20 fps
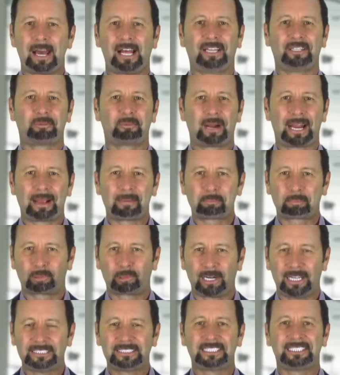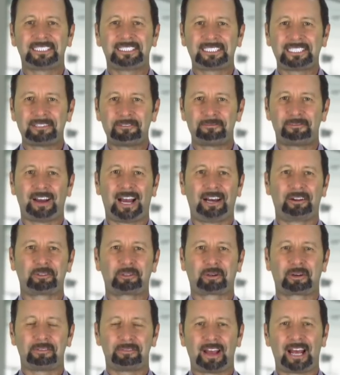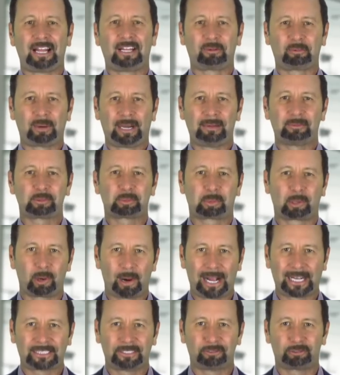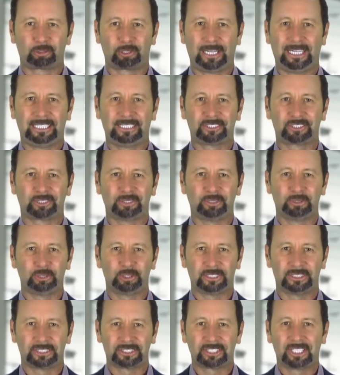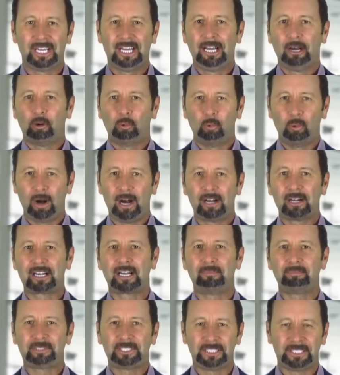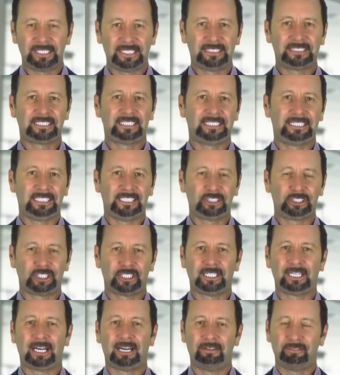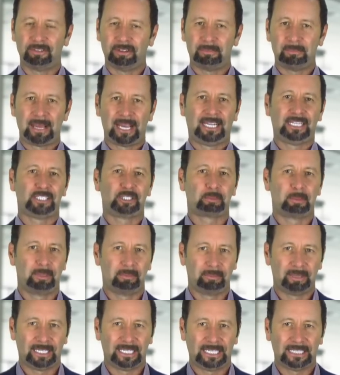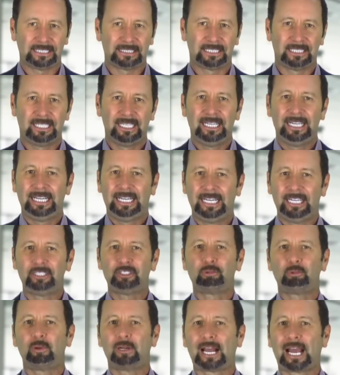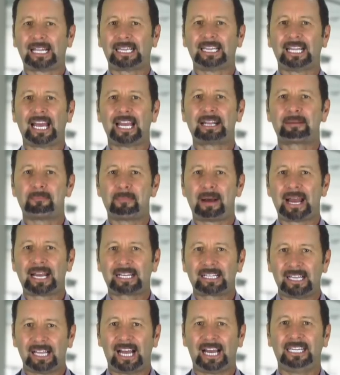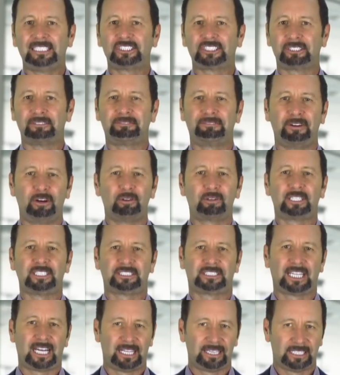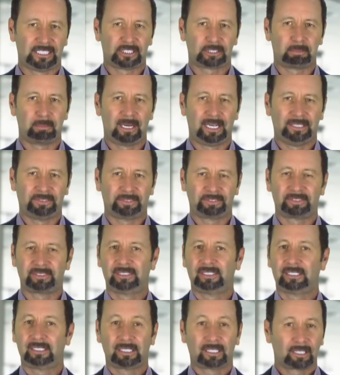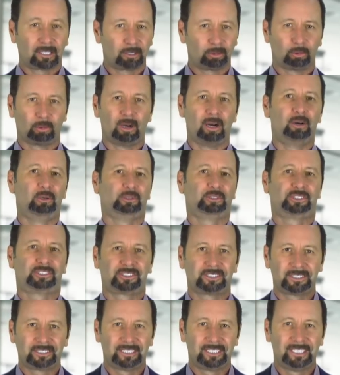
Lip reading: Alan Ram, President and founder of Alan Ram's Proactive Training Solutions. Welcome to this edition of the Management Minute. Here's what I'd like my clients to focus on this month: gross.